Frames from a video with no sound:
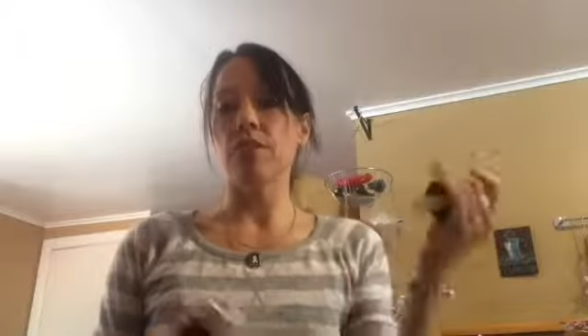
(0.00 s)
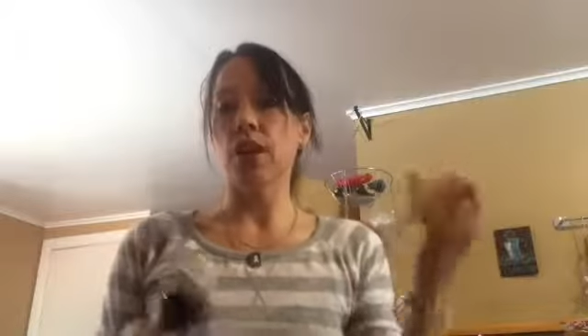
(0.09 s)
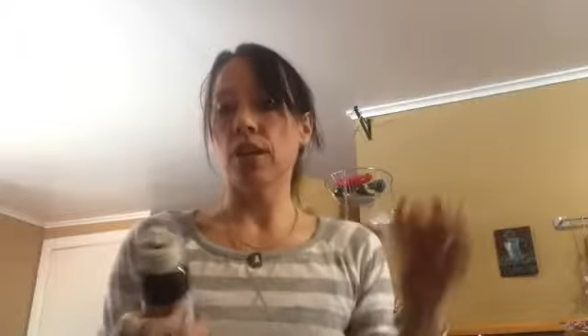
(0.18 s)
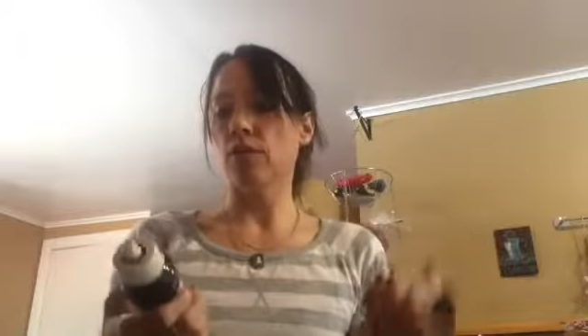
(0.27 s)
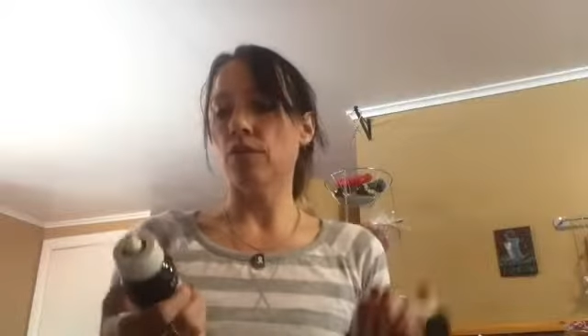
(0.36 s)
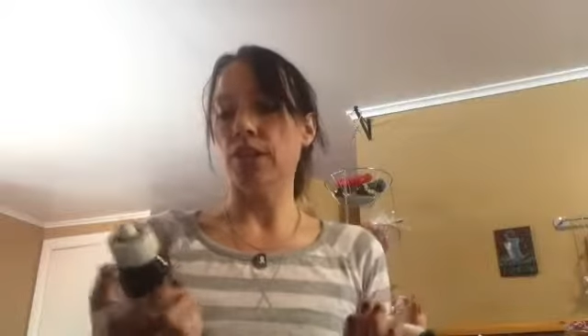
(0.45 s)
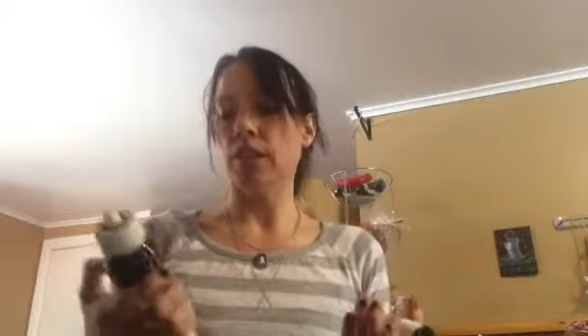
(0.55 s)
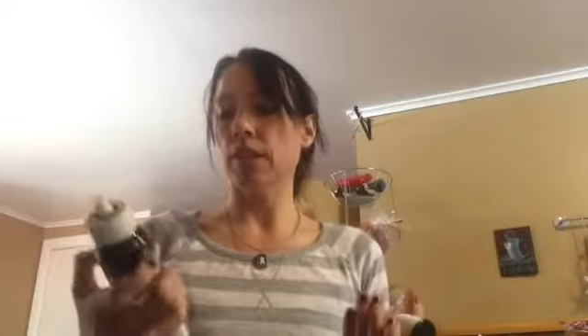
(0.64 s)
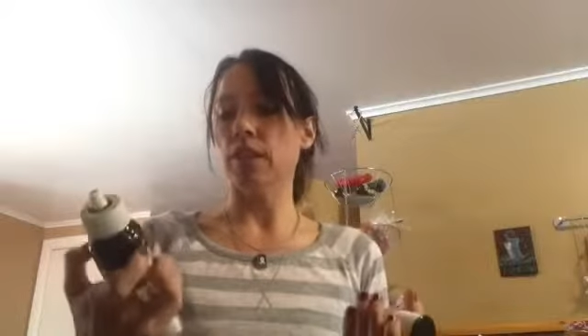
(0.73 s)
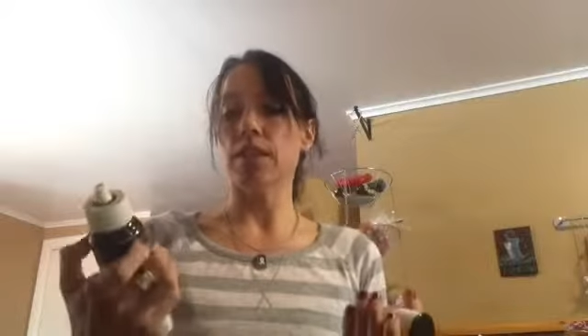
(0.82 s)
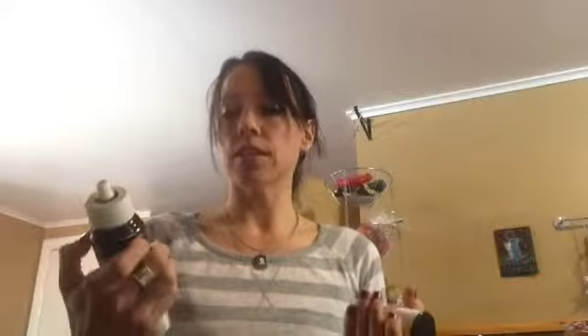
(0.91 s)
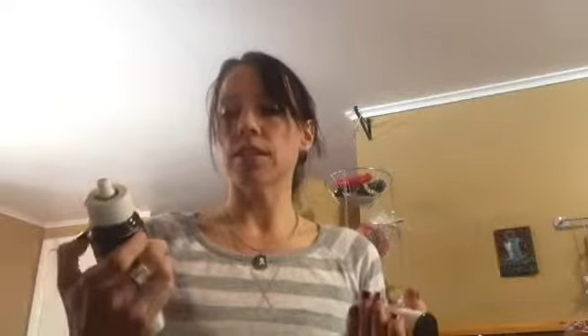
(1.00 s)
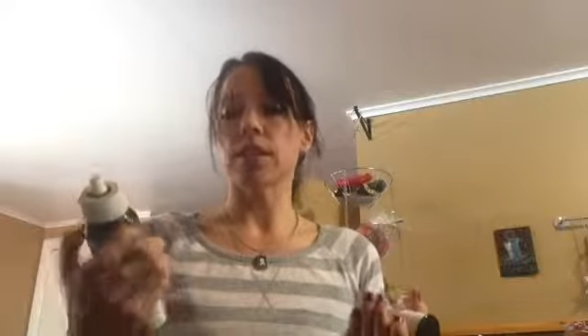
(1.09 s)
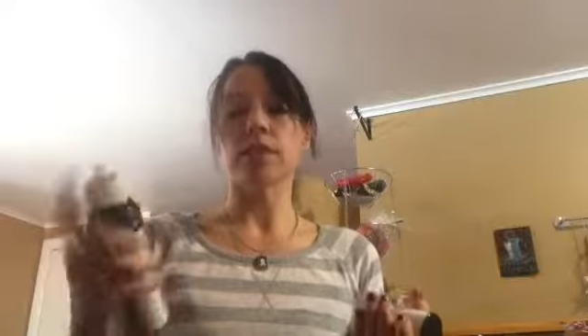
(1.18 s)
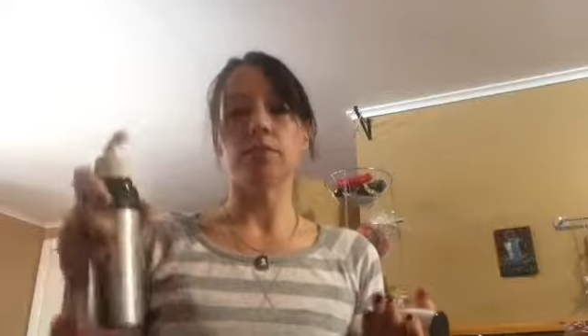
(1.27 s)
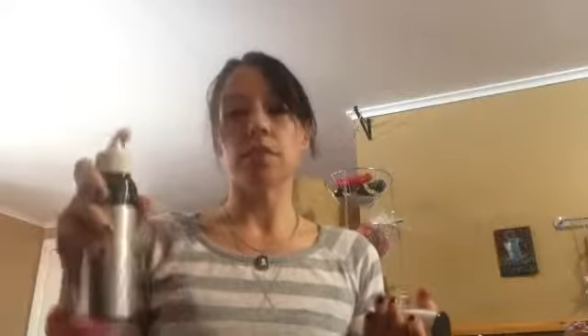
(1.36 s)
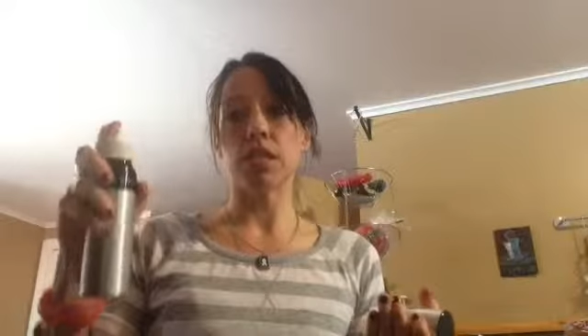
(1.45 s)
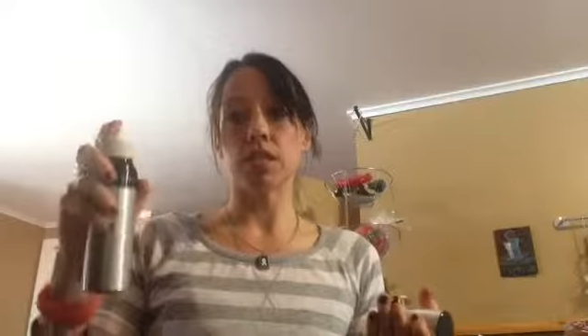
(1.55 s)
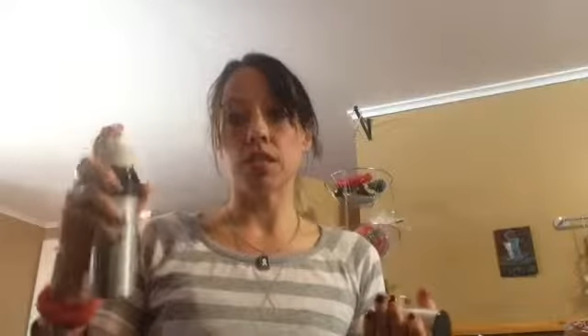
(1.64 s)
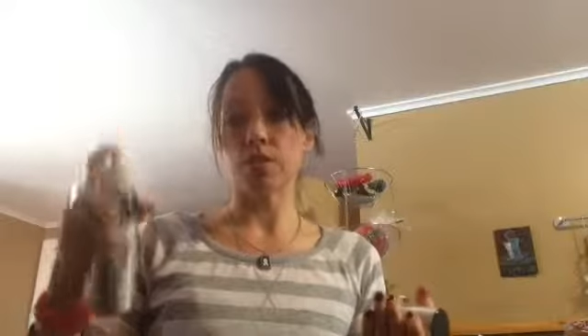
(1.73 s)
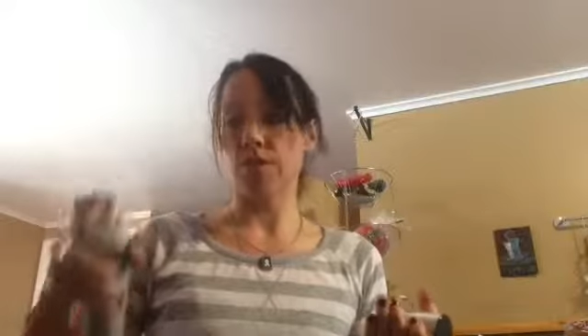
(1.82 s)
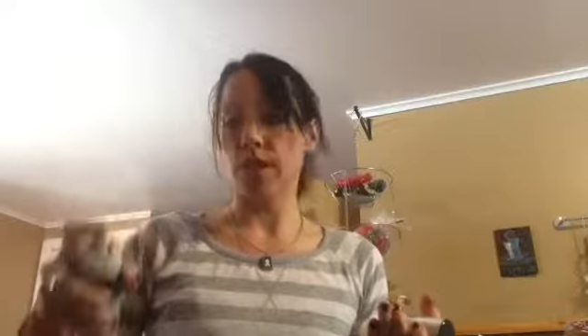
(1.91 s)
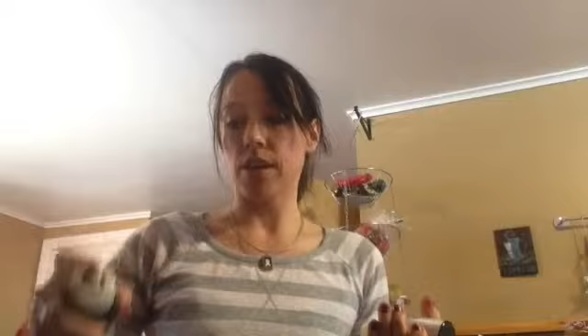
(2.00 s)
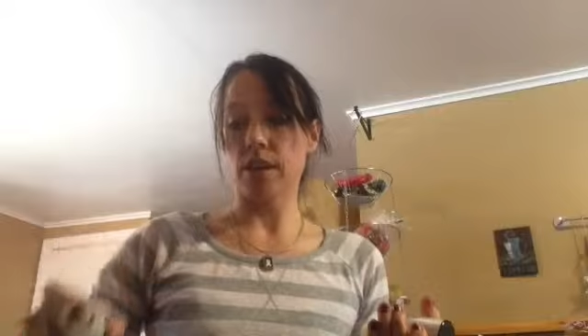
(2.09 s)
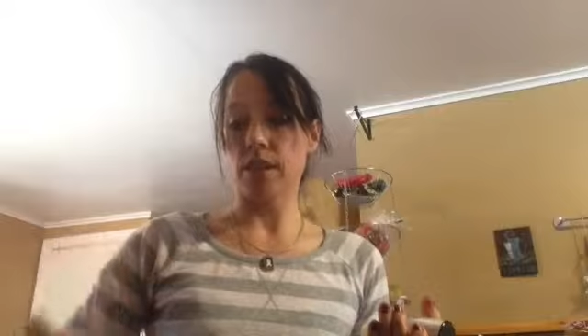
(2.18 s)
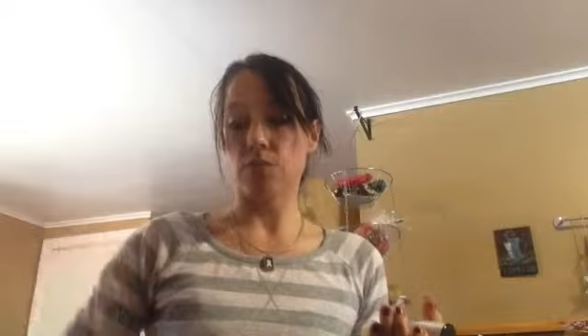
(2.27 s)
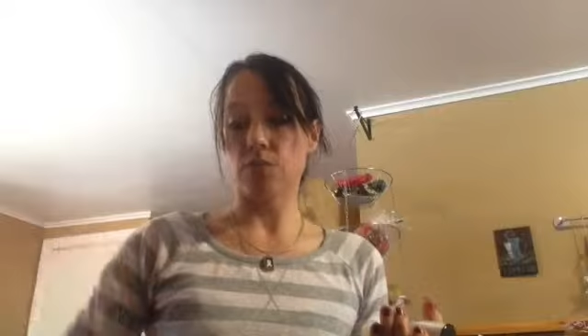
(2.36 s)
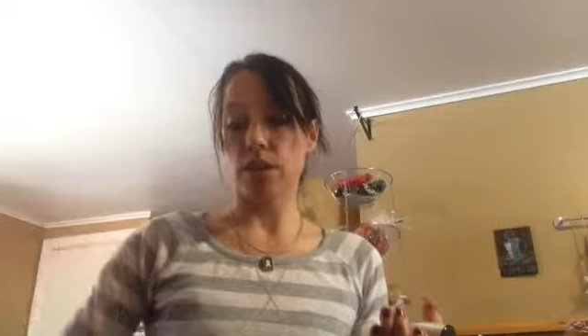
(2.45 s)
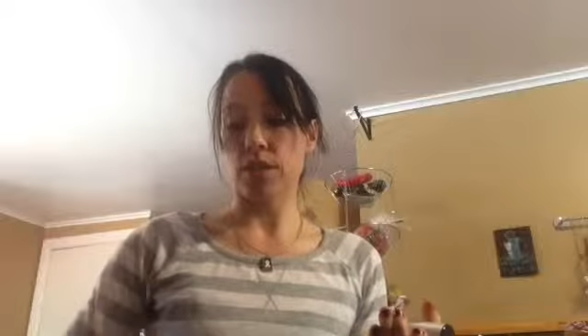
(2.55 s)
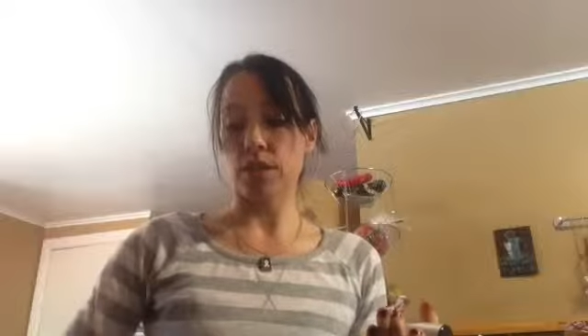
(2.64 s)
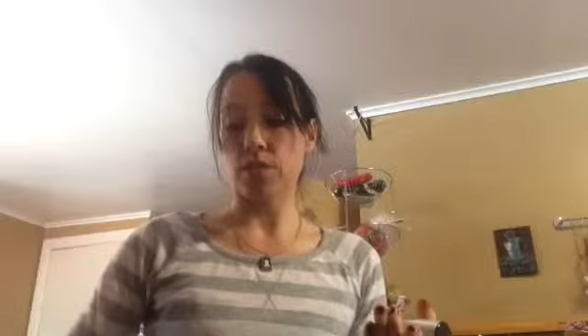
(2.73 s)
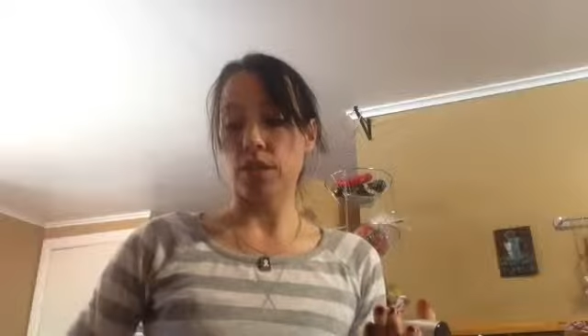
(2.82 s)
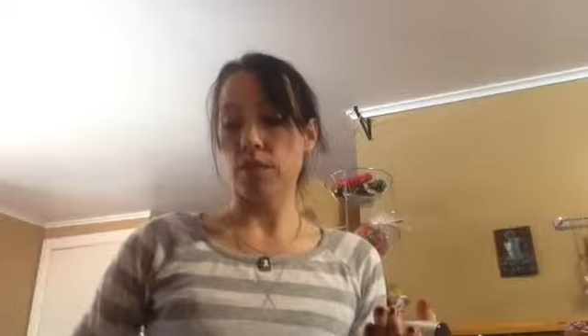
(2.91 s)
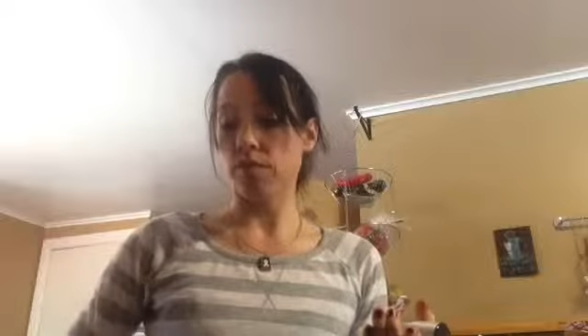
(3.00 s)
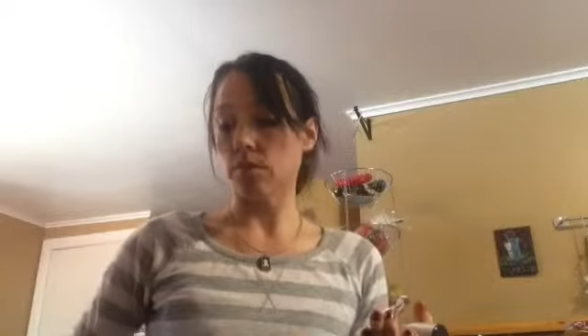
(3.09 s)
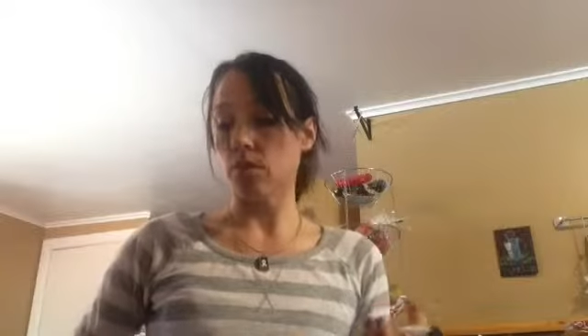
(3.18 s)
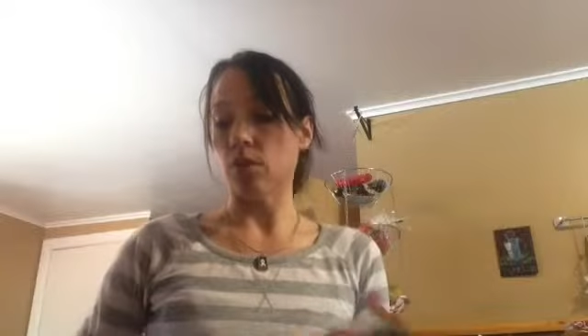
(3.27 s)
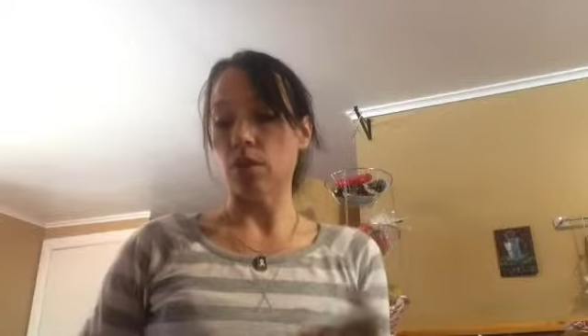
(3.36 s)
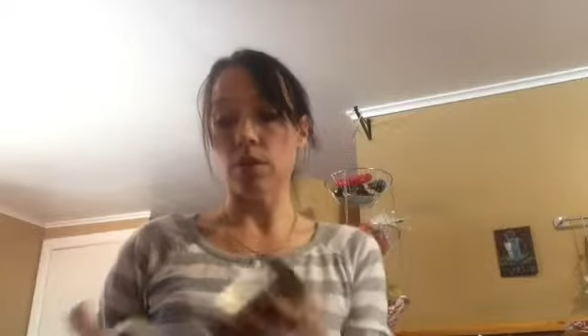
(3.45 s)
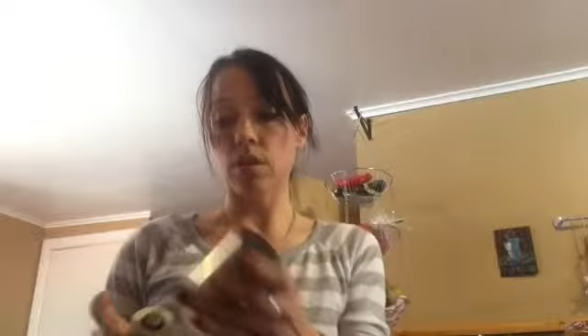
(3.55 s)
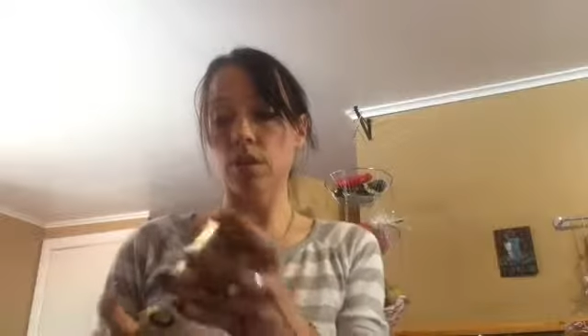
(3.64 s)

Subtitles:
olive oil in this nice misto thing that sprays really cool,